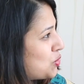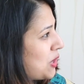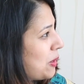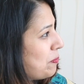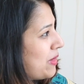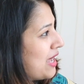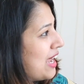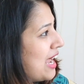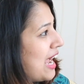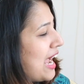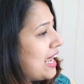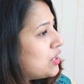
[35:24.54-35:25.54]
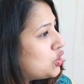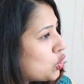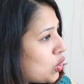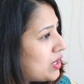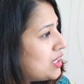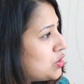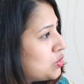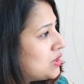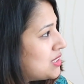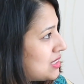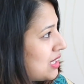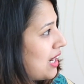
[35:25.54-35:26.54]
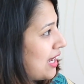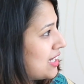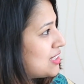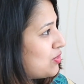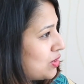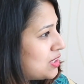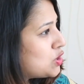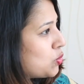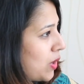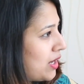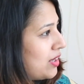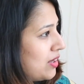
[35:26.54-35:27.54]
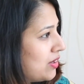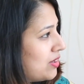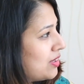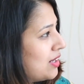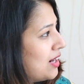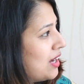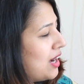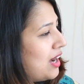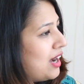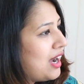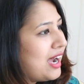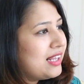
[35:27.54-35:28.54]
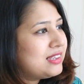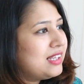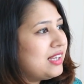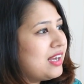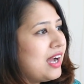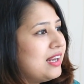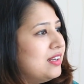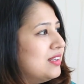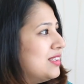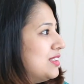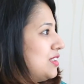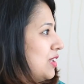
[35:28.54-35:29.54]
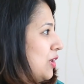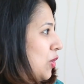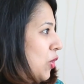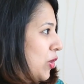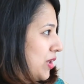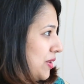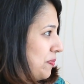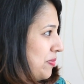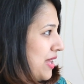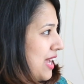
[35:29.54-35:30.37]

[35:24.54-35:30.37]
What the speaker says: used to come. And talking to these clients for this 1 year, I think I learned a lot.